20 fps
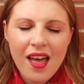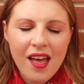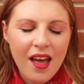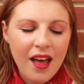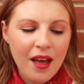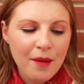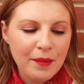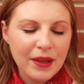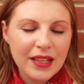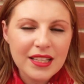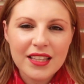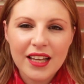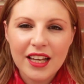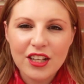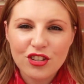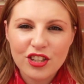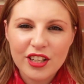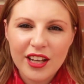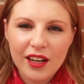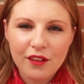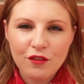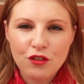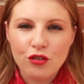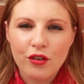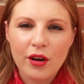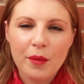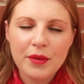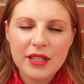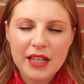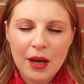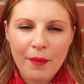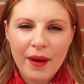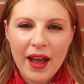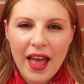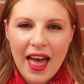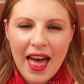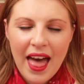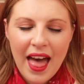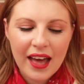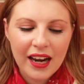It means that it doesn't kind of drip down my
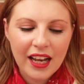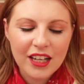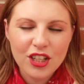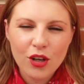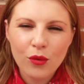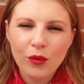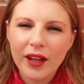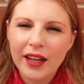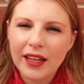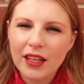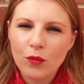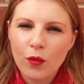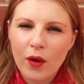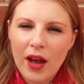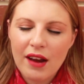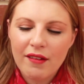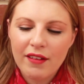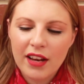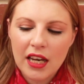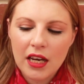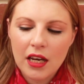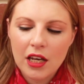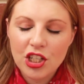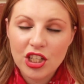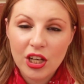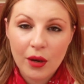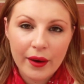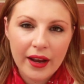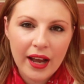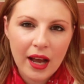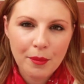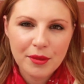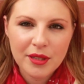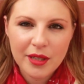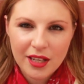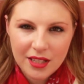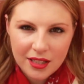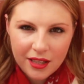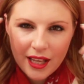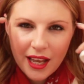hair. And I don't like wearing shower caps
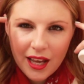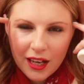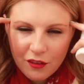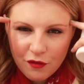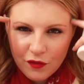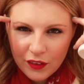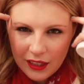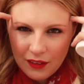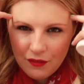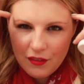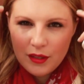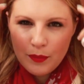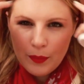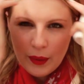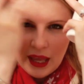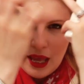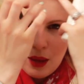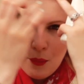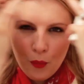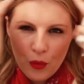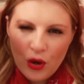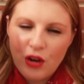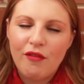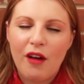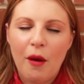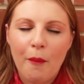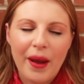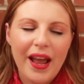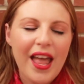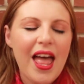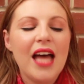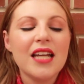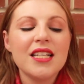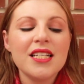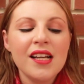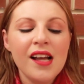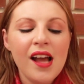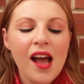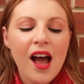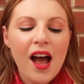because they kind of leave this big imprint around my head.